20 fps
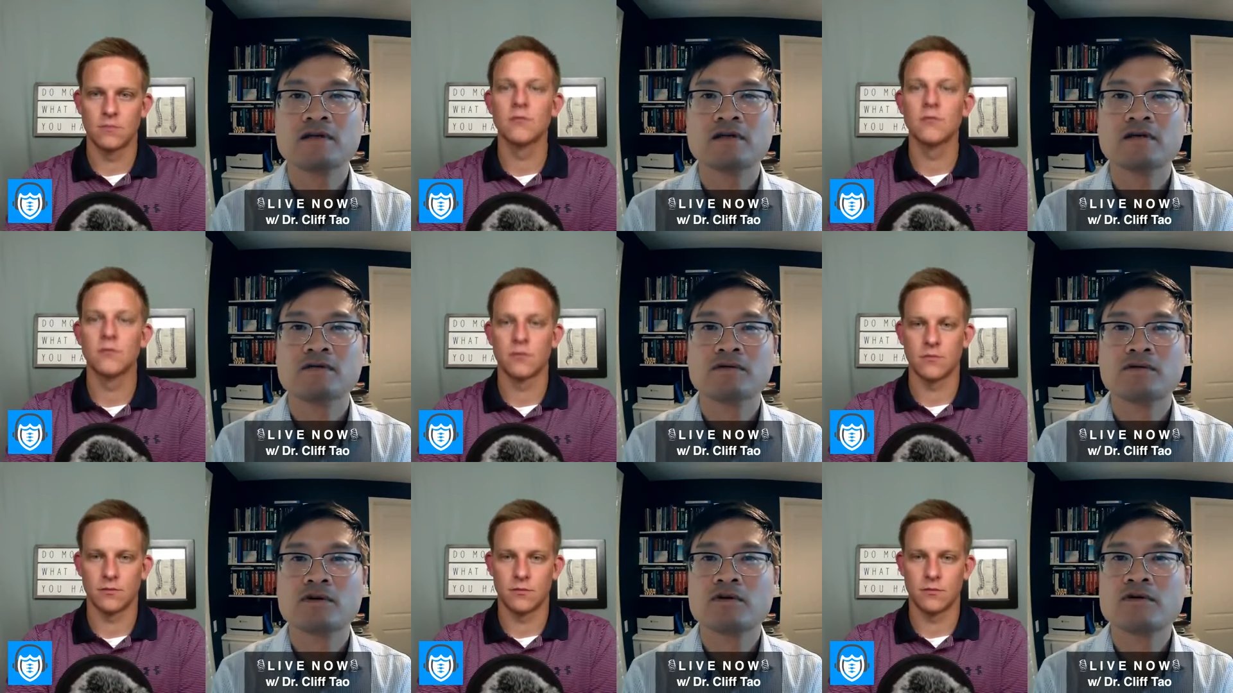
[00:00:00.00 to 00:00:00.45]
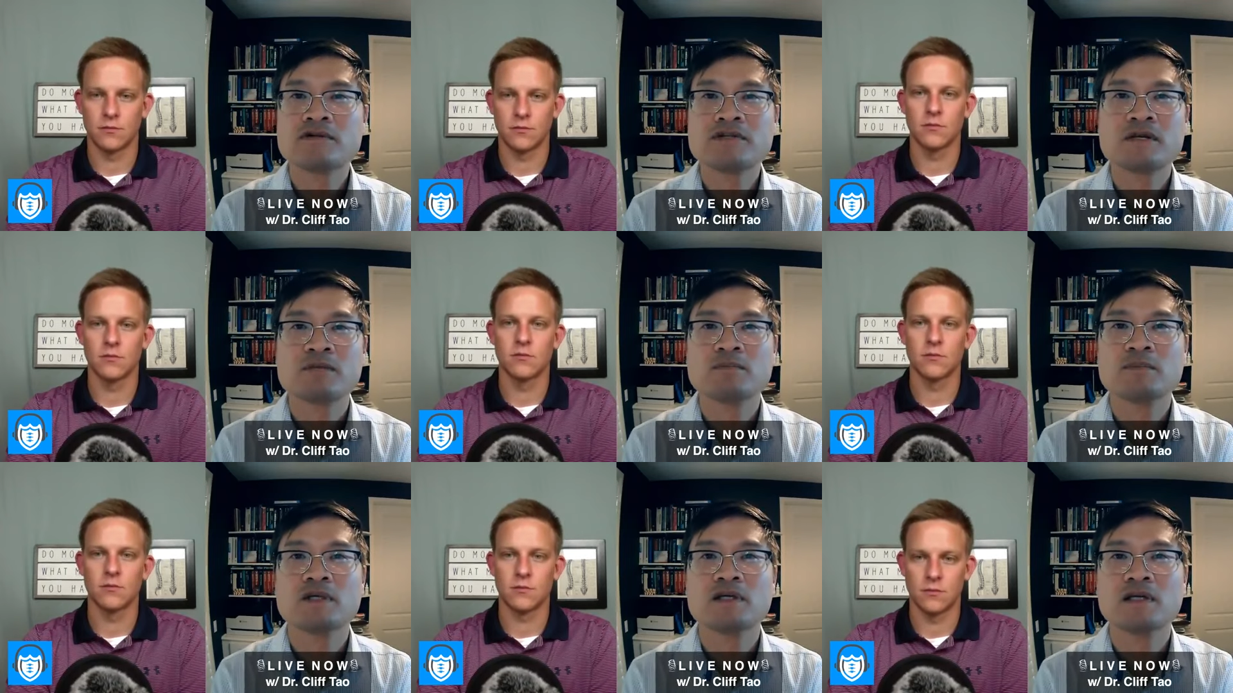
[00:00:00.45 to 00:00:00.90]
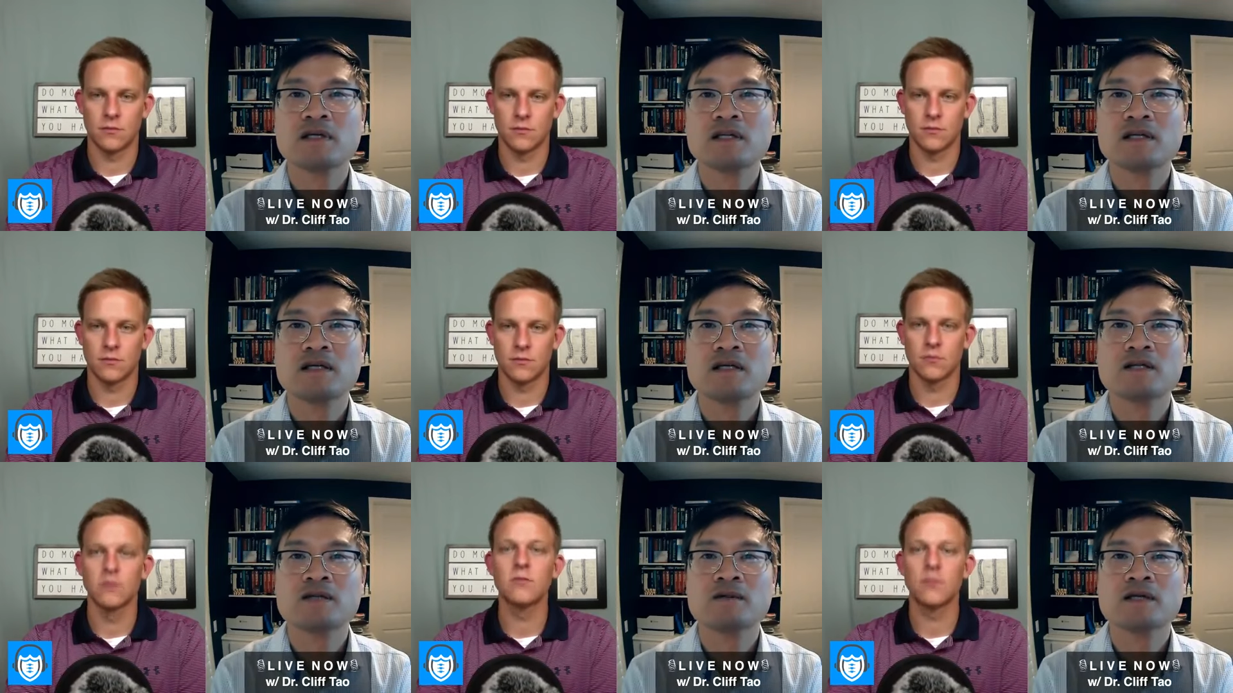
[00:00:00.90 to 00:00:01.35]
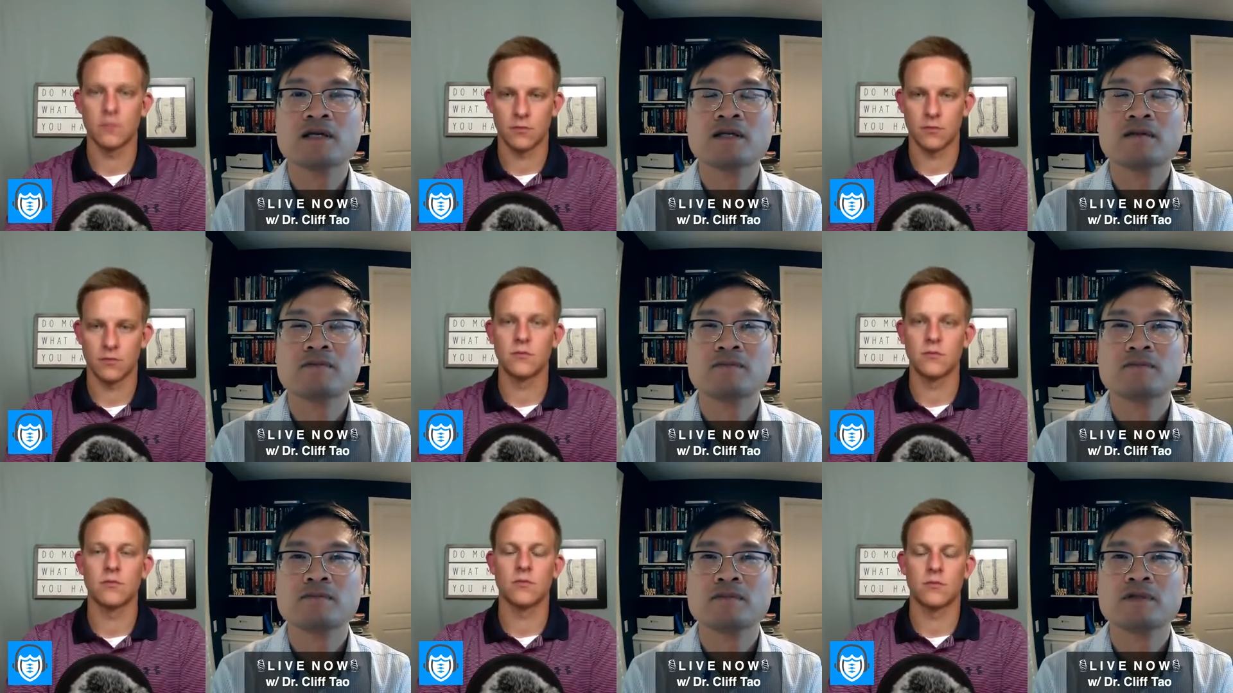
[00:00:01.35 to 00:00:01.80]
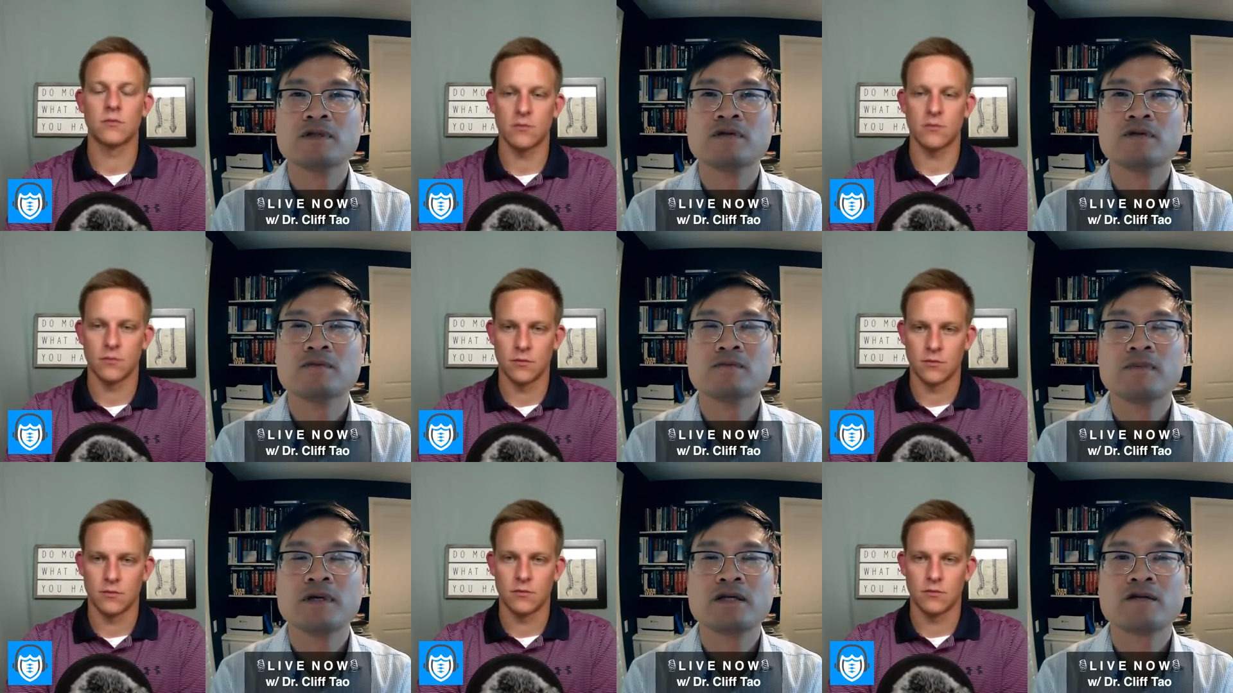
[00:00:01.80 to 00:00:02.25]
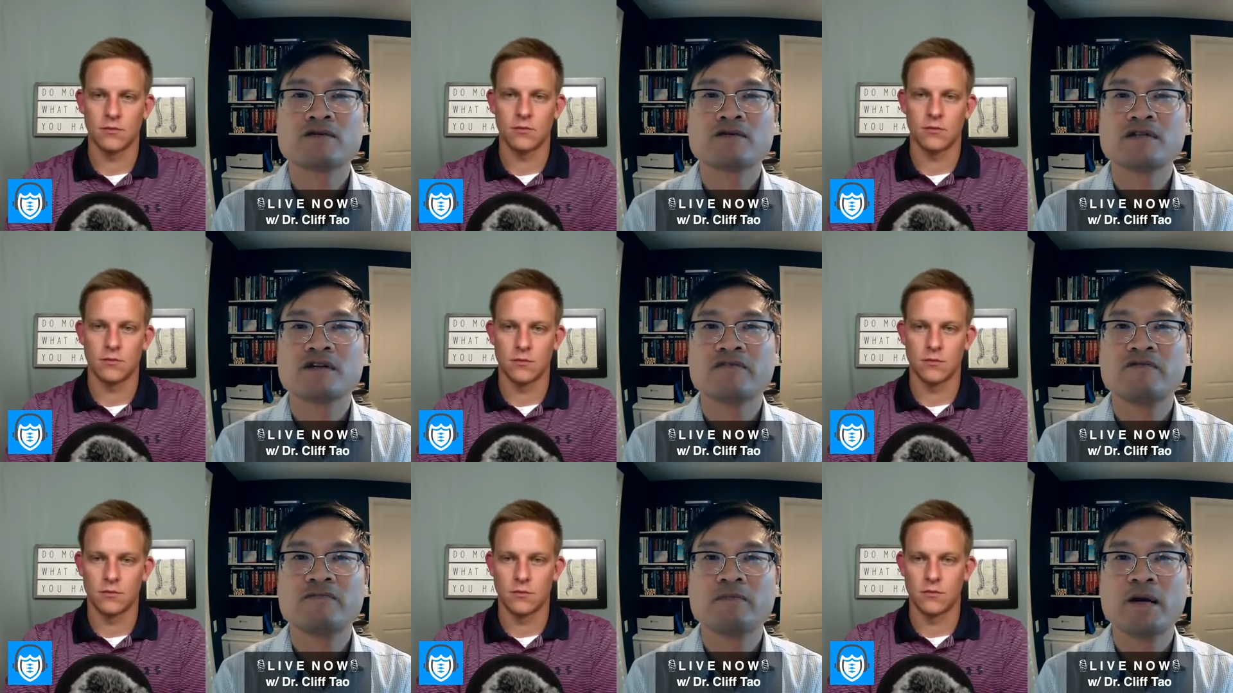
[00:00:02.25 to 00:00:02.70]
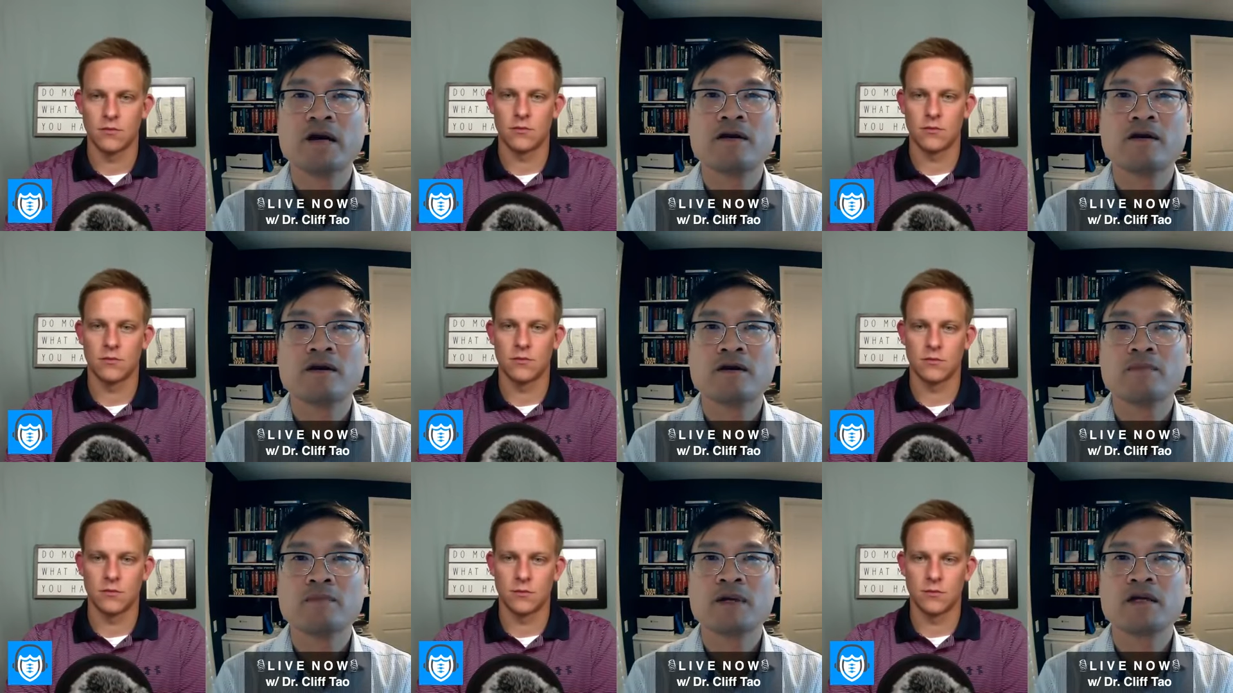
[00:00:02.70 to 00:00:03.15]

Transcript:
Speaker 1: you know, learn something and, and, and you know, make yourself better,